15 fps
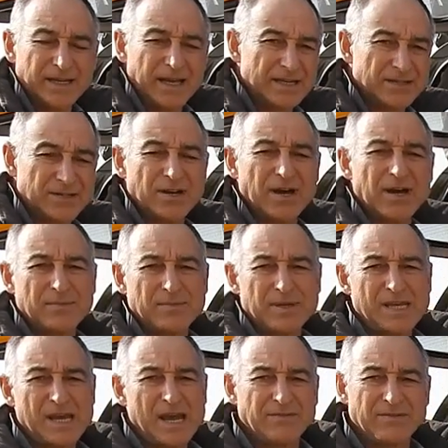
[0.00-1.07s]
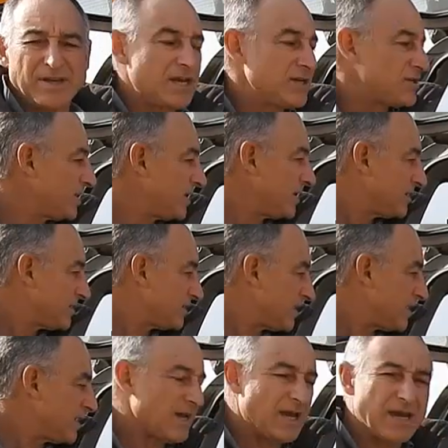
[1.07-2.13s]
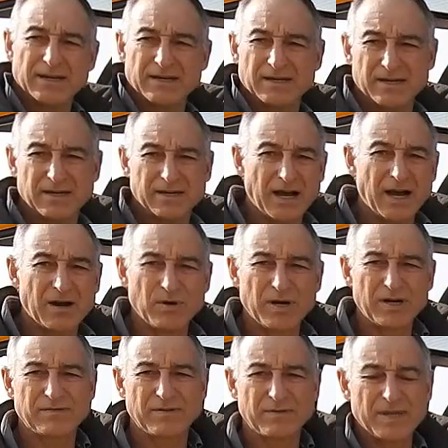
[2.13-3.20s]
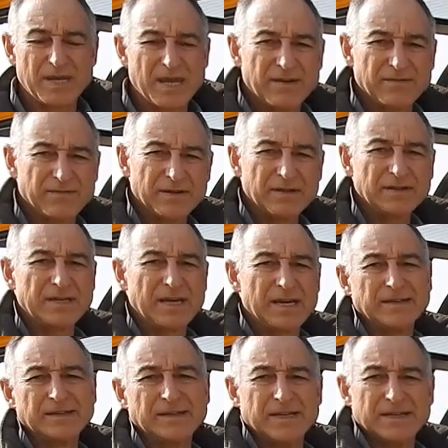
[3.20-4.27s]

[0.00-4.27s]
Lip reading: As you know, I'm in the aviation industry, and I work from the airfield here.